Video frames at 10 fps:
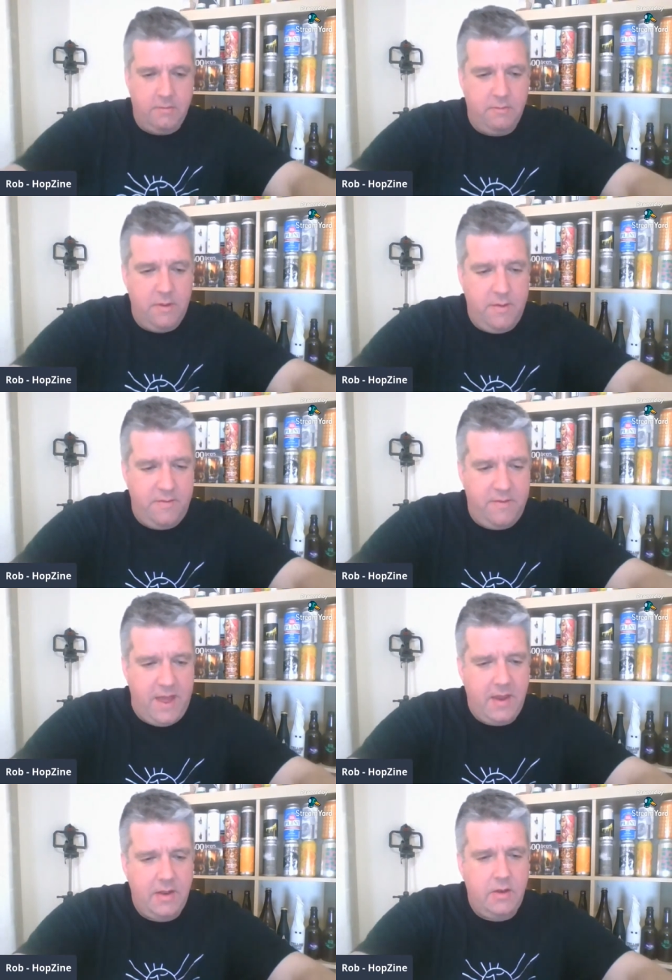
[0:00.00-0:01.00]

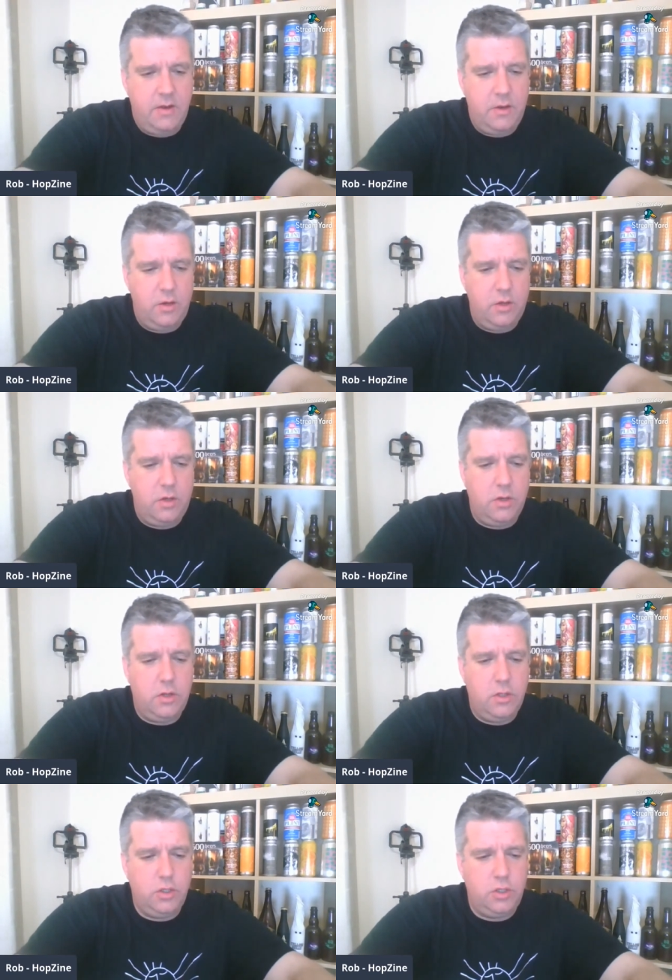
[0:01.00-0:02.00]

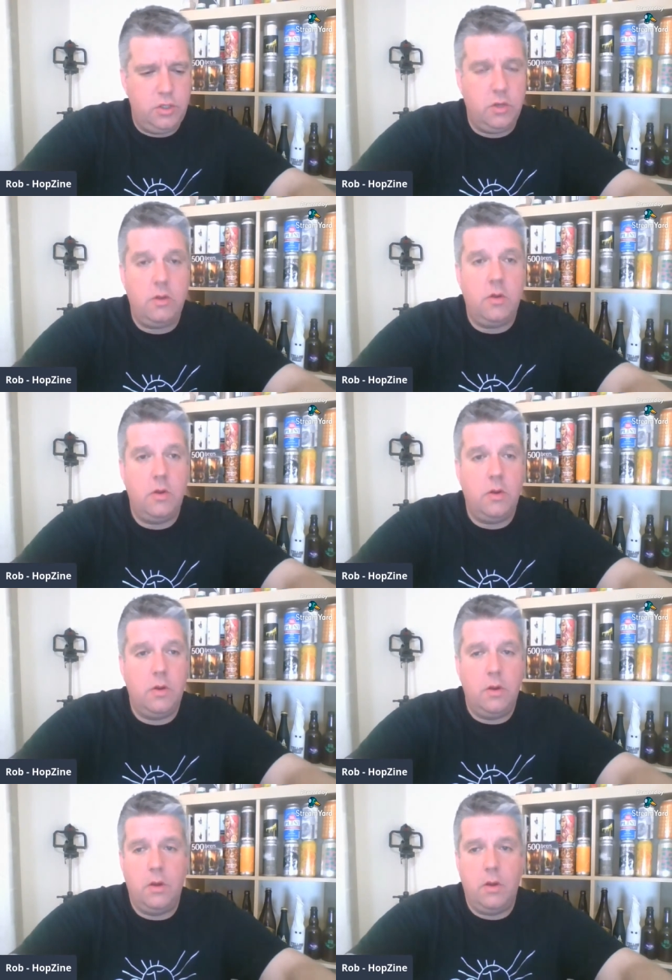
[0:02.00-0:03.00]
Revenge
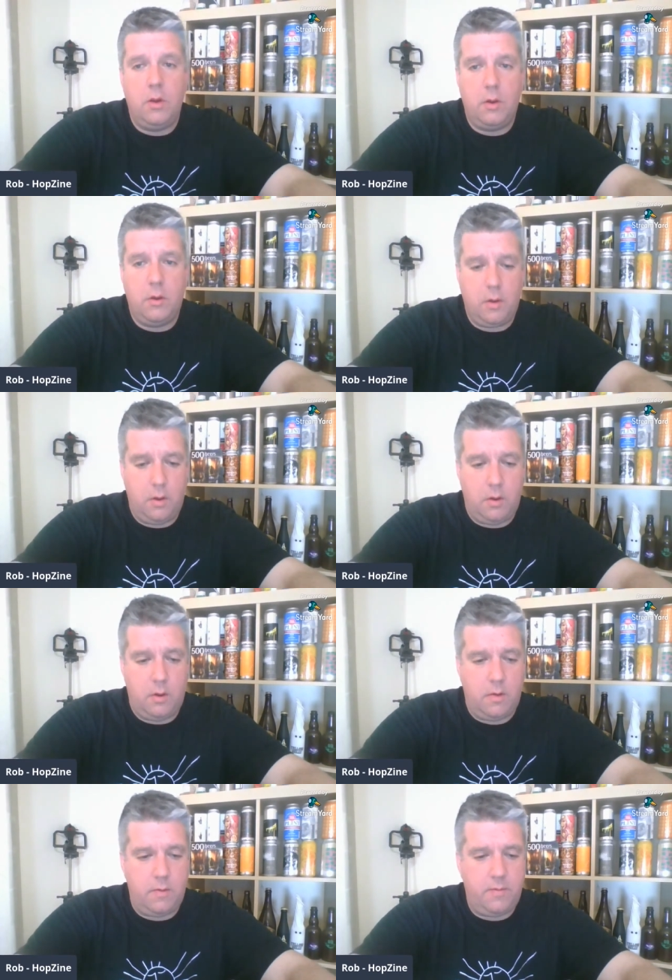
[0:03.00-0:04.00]

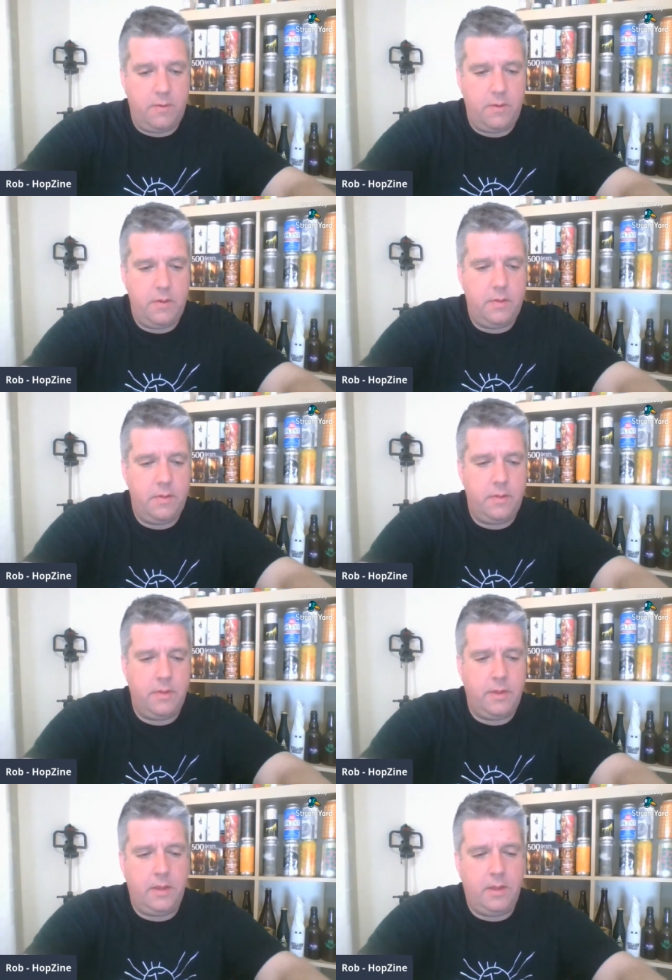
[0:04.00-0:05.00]
of
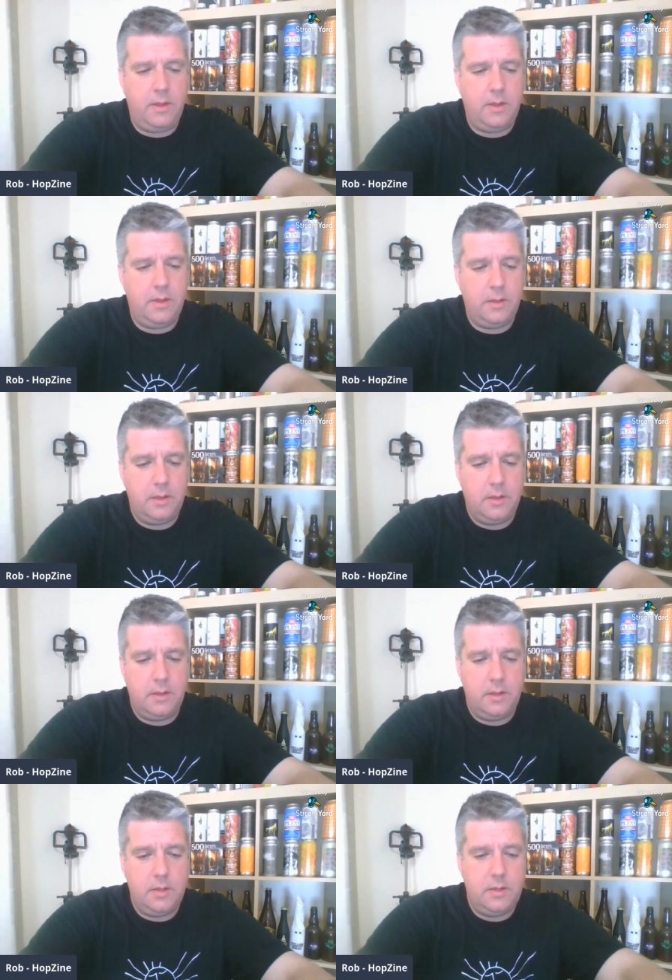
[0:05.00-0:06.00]
the
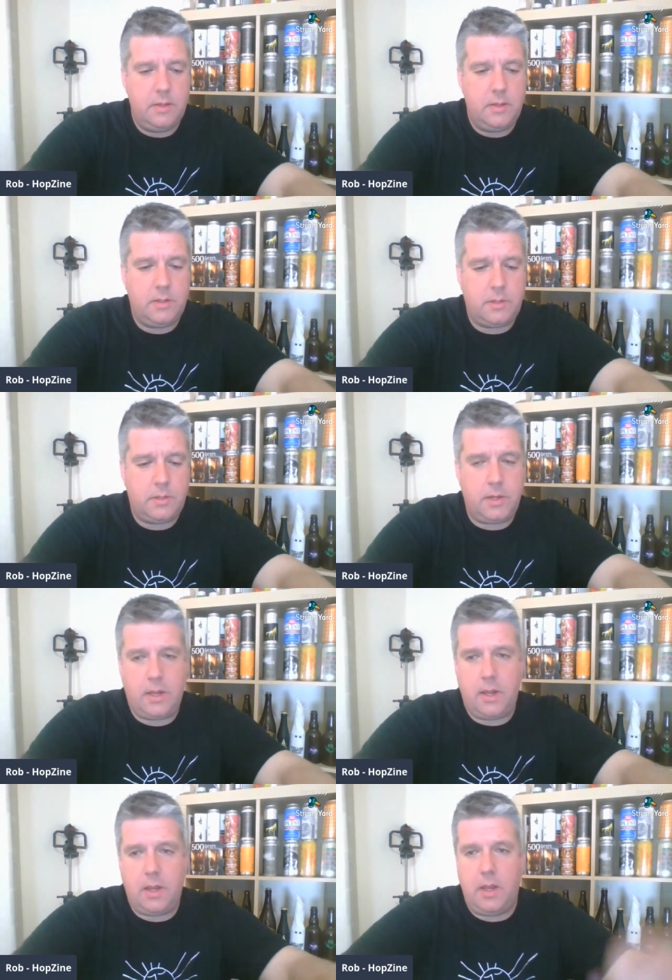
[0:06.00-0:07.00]

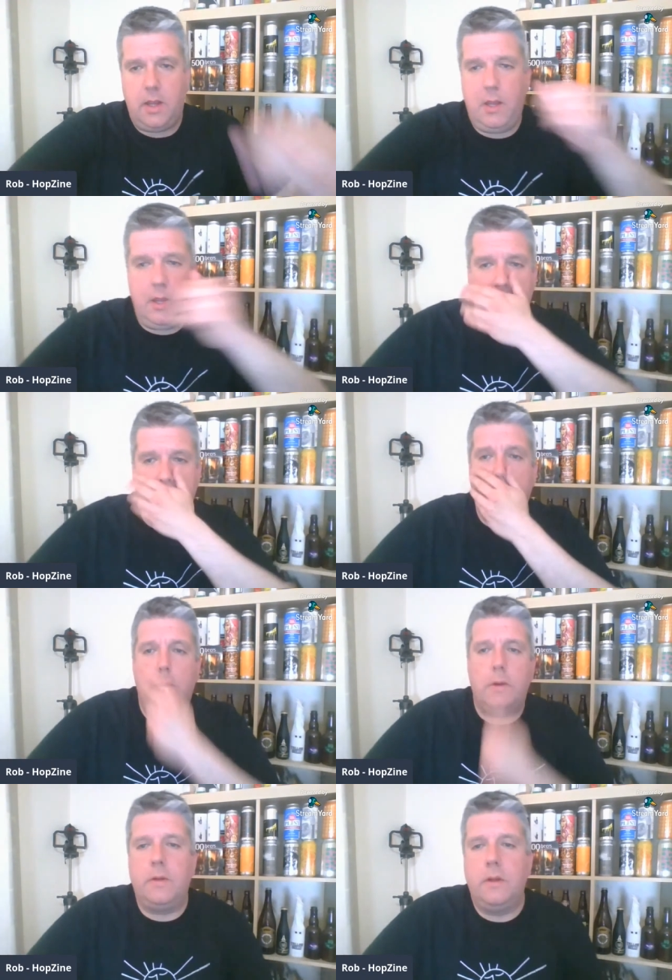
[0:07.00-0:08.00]

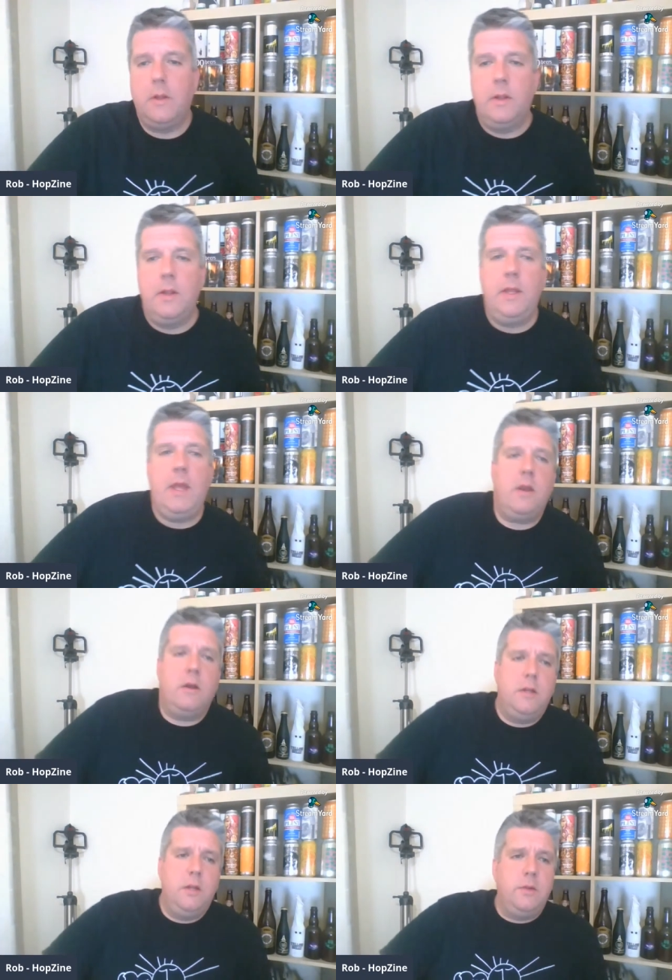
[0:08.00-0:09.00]
Steamboard. Yeah, you
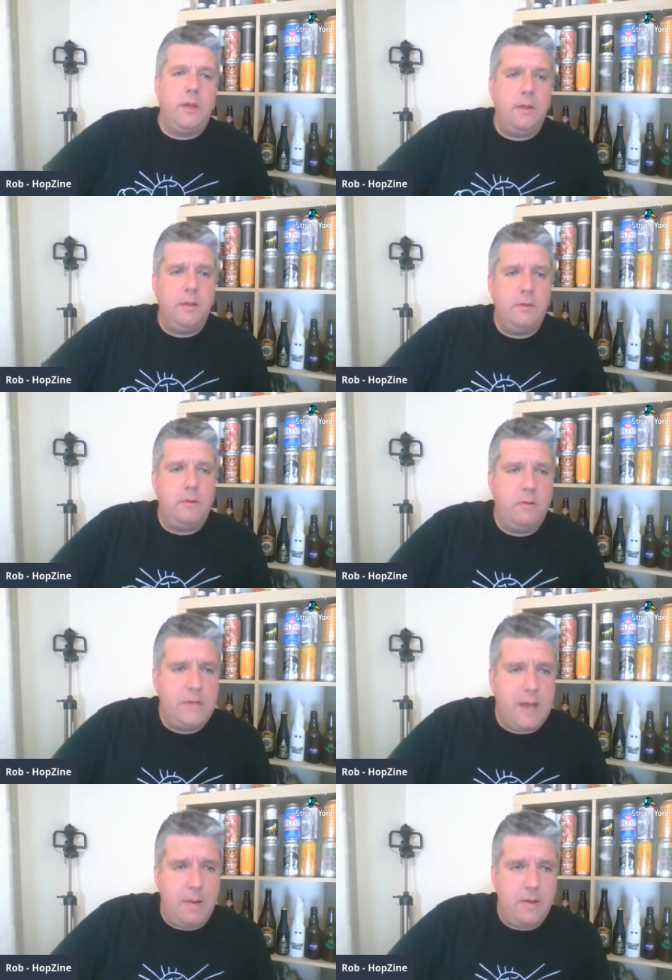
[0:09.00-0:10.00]
got to do the
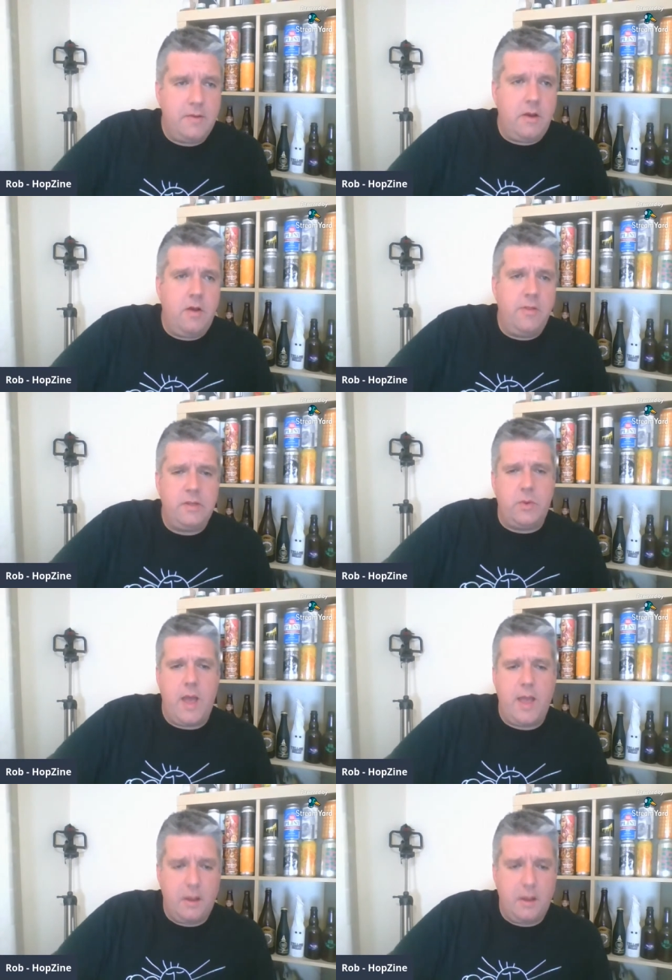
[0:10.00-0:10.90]
untap. I've got all this way.